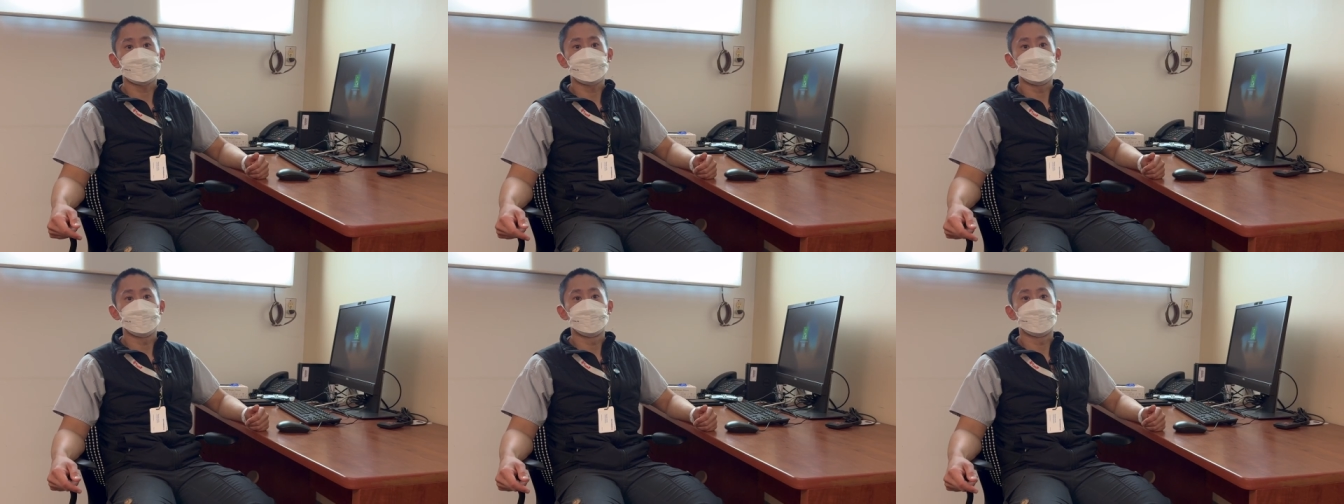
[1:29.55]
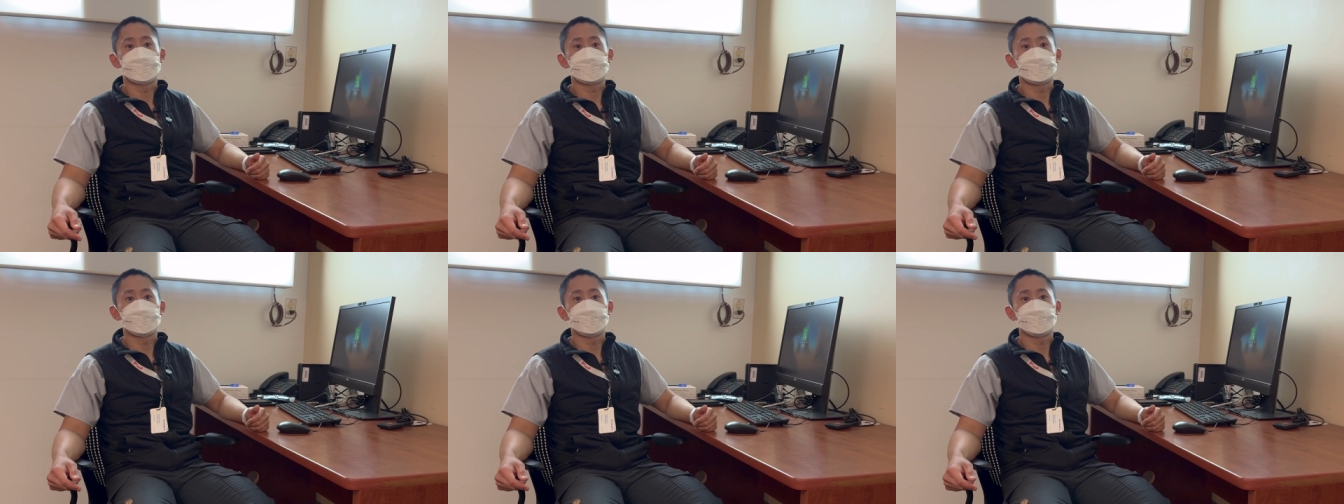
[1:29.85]

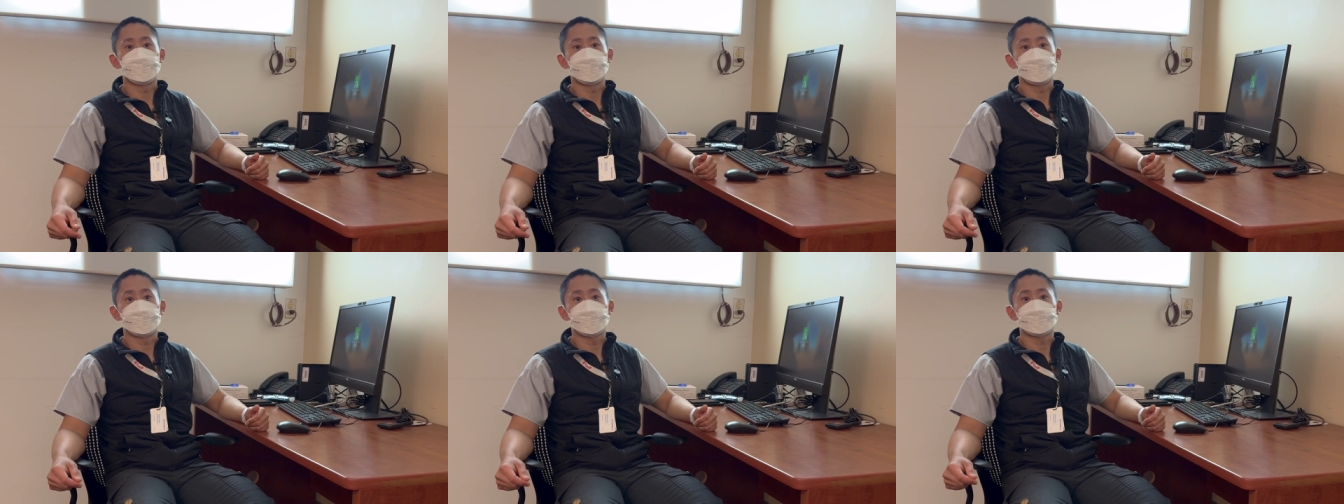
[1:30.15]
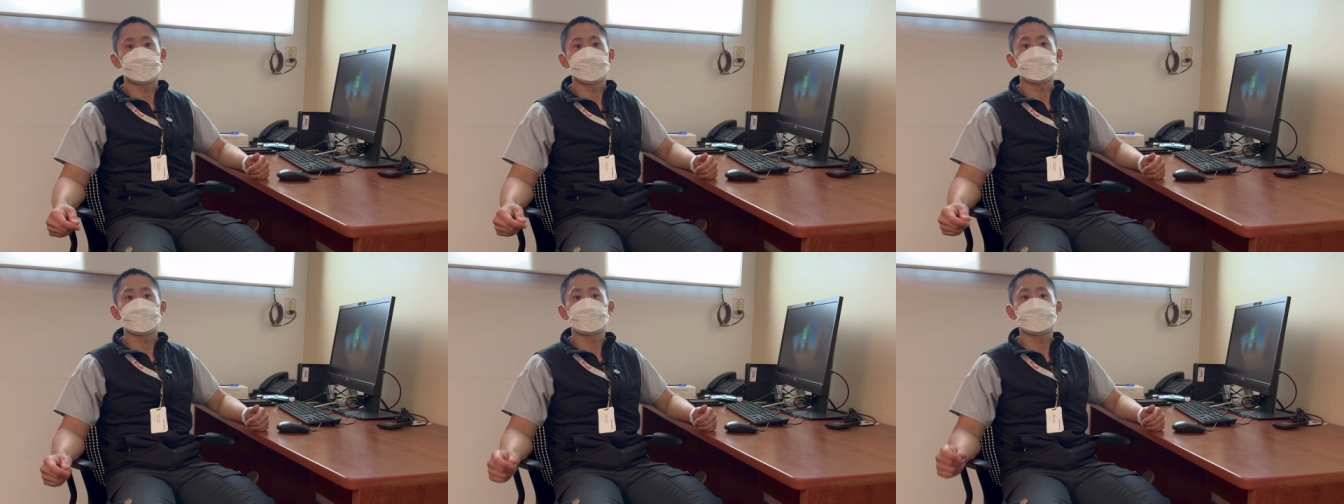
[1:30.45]
people can
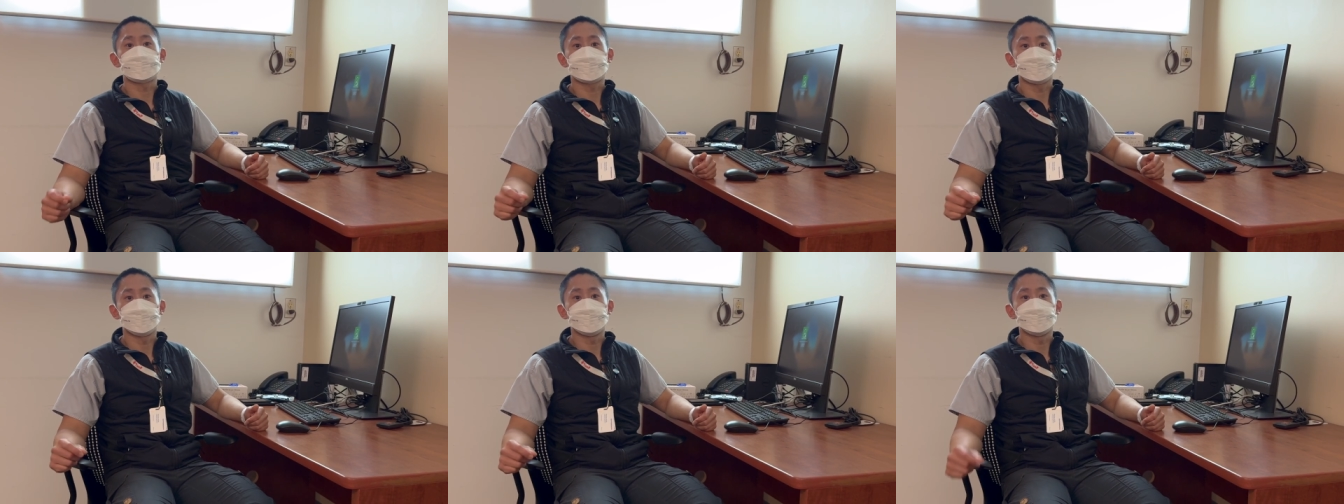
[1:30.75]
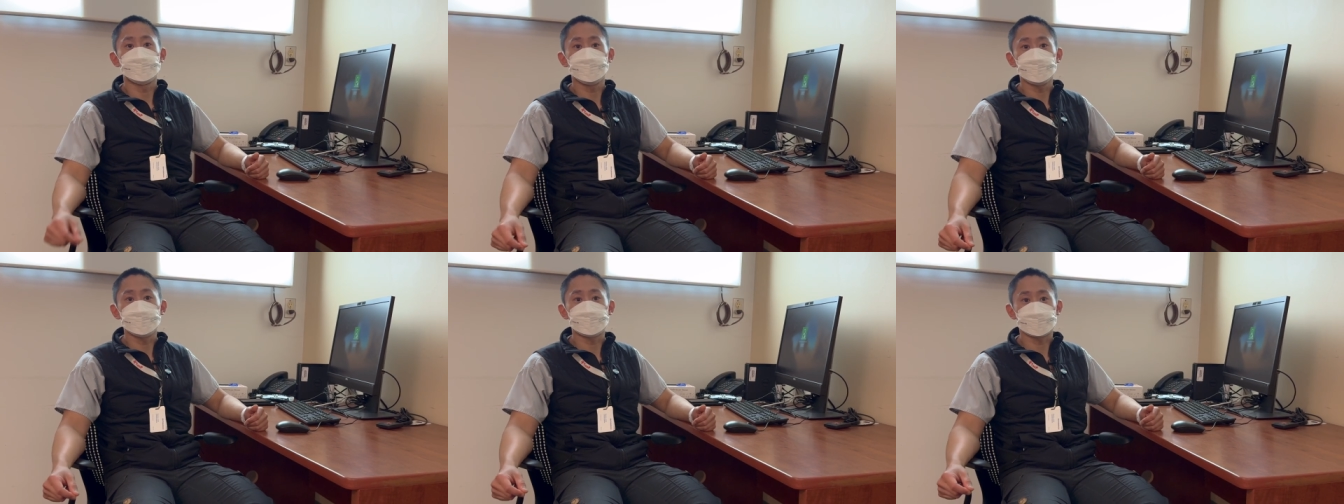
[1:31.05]
develop
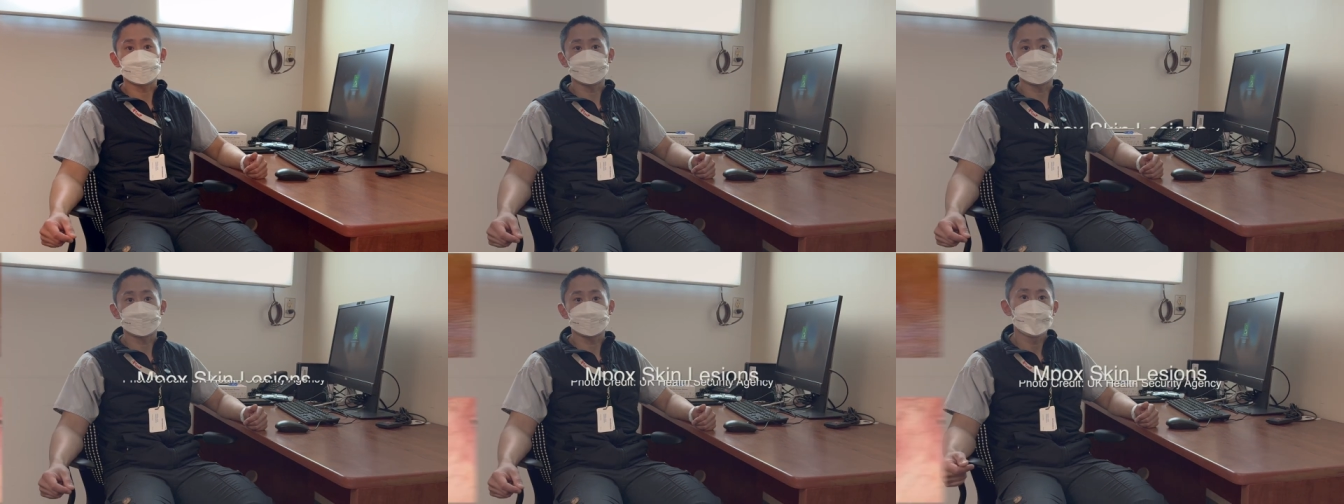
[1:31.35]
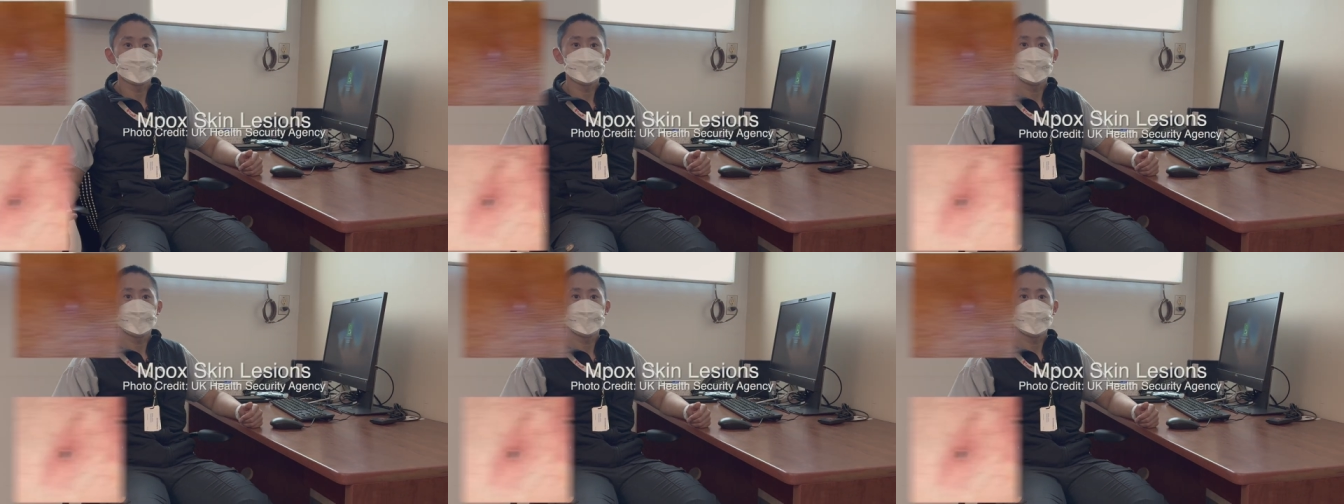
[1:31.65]
skin lesions.